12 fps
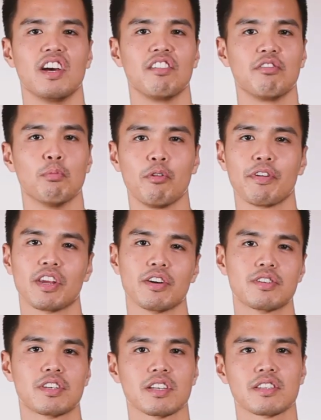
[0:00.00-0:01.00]
For more
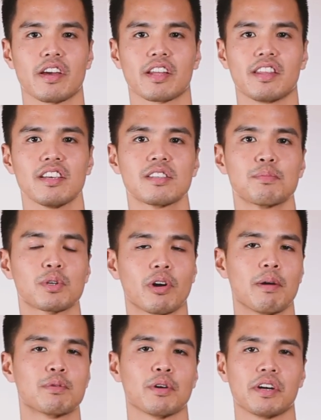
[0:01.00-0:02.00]
videos just like this,
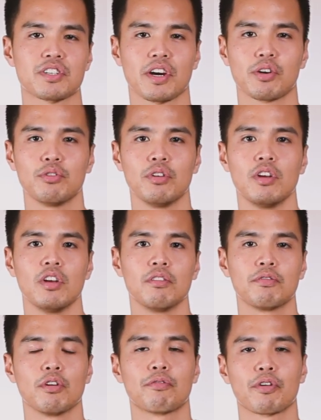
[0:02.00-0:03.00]
subscribe to our channel.
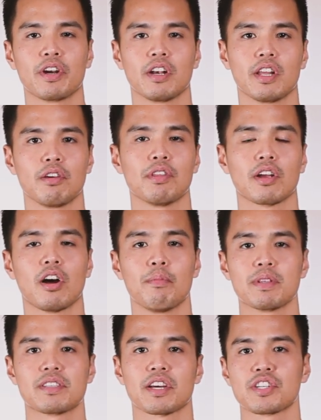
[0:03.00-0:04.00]
Feel free to leave in the
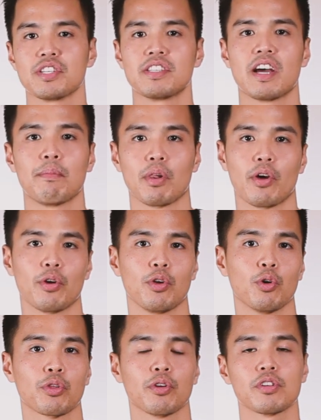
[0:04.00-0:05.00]
comment section down below
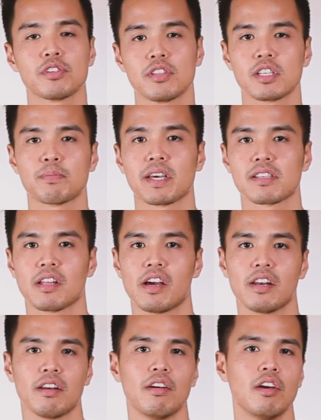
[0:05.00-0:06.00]
your thoughts on the space
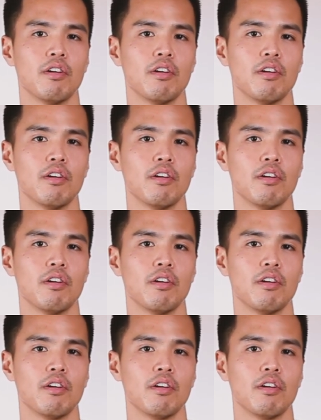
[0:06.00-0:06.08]
light.